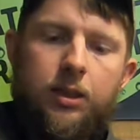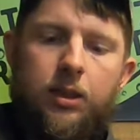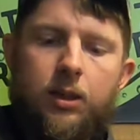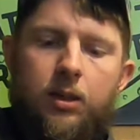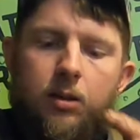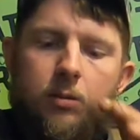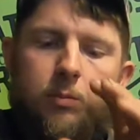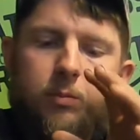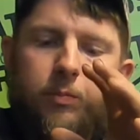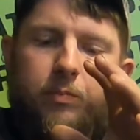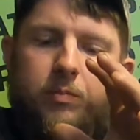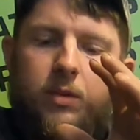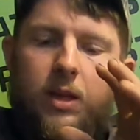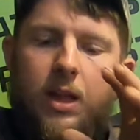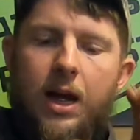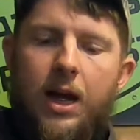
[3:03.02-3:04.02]
I
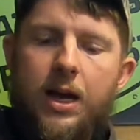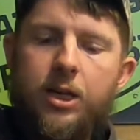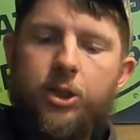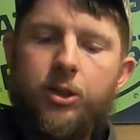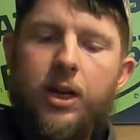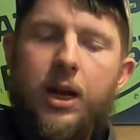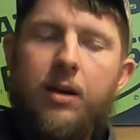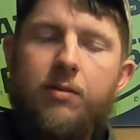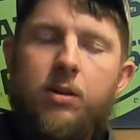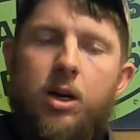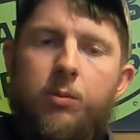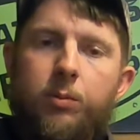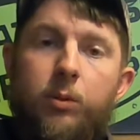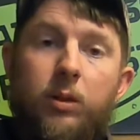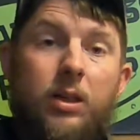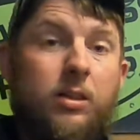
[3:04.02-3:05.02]
actually have a
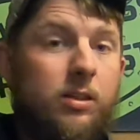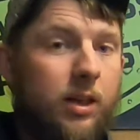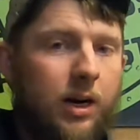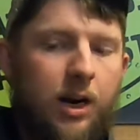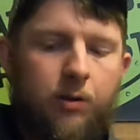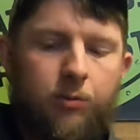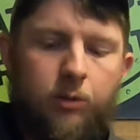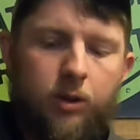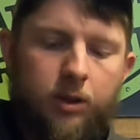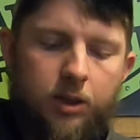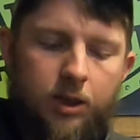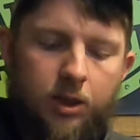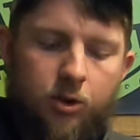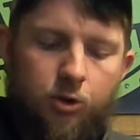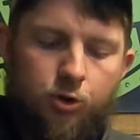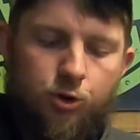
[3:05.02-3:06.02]
couple of these, and I
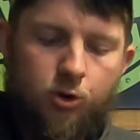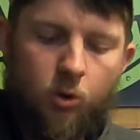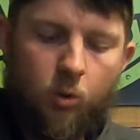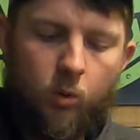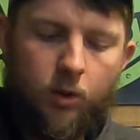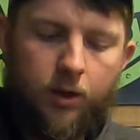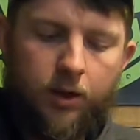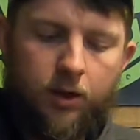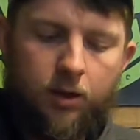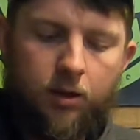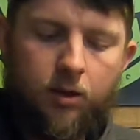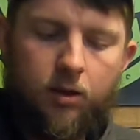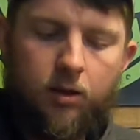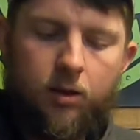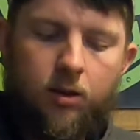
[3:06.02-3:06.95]
really enjoy